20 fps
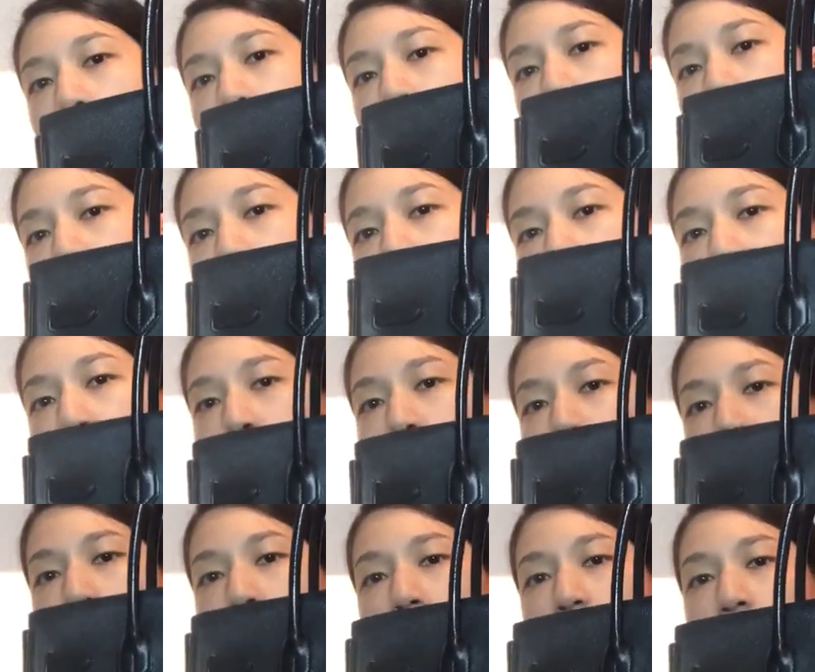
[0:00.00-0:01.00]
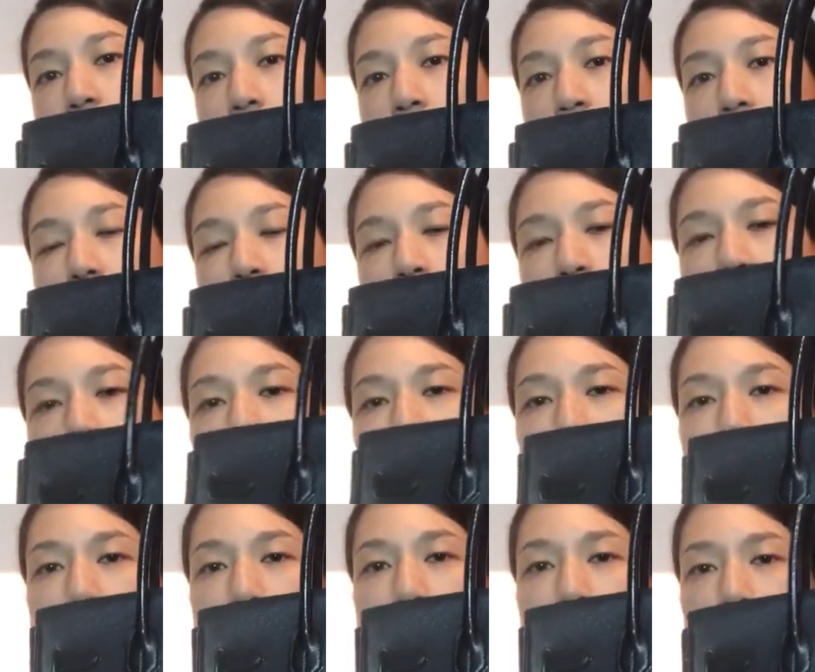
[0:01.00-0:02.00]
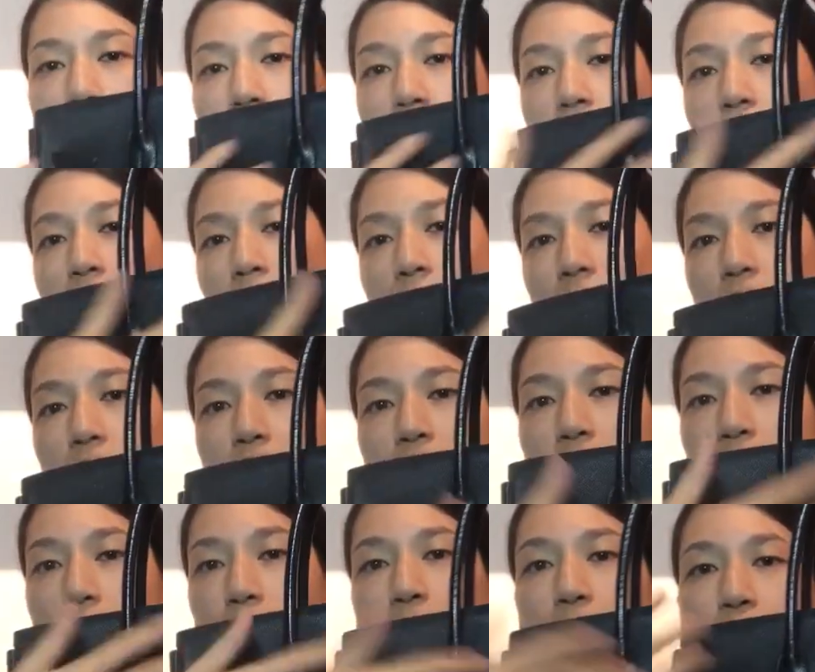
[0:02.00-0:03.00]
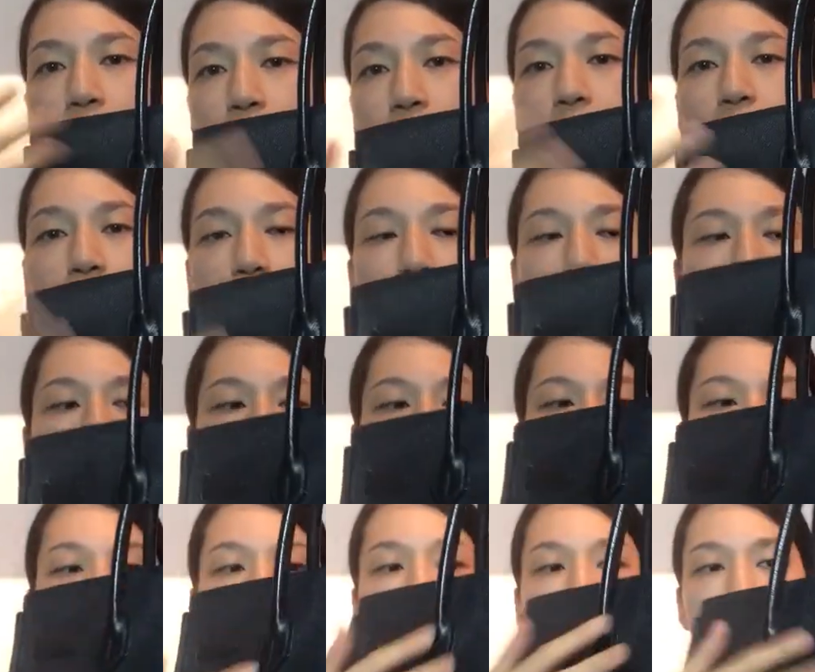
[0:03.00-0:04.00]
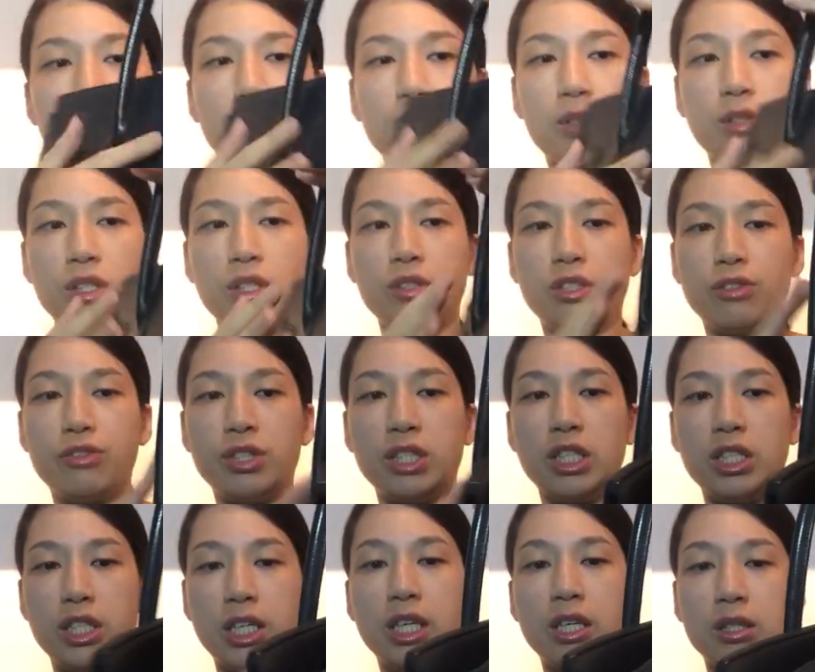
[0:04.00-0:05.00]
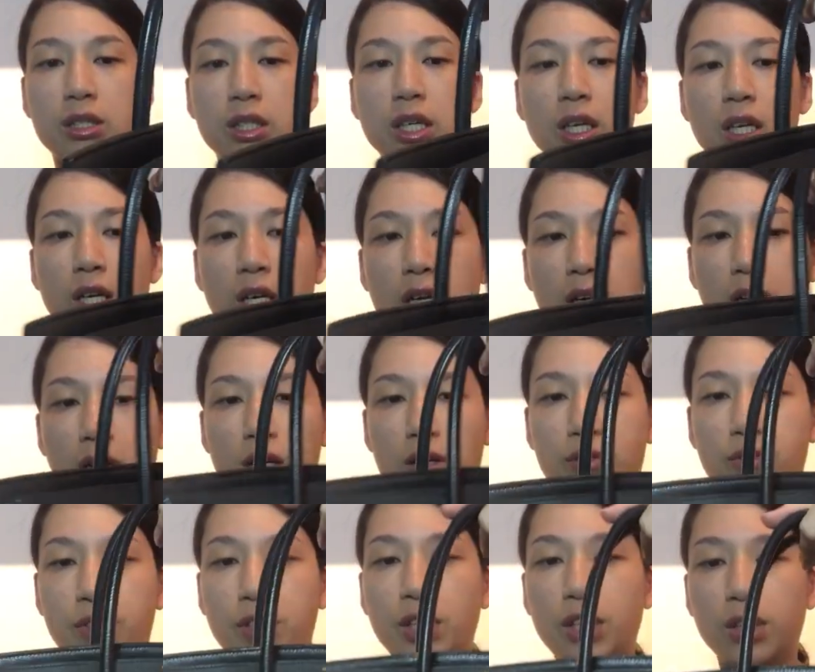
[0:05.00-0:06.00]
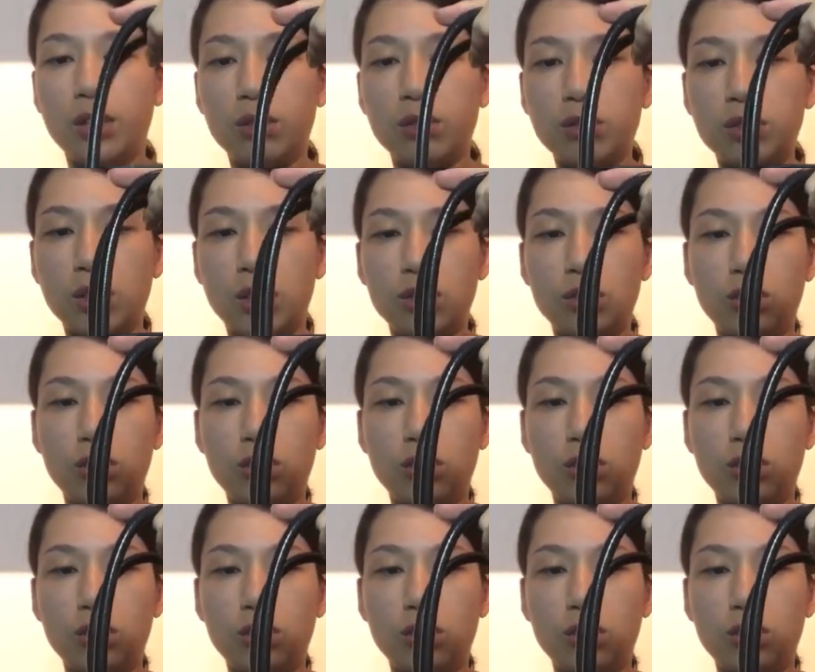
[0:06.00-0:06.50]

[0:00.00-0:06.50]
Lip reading: like measurements and different, you know, showing off the different details videos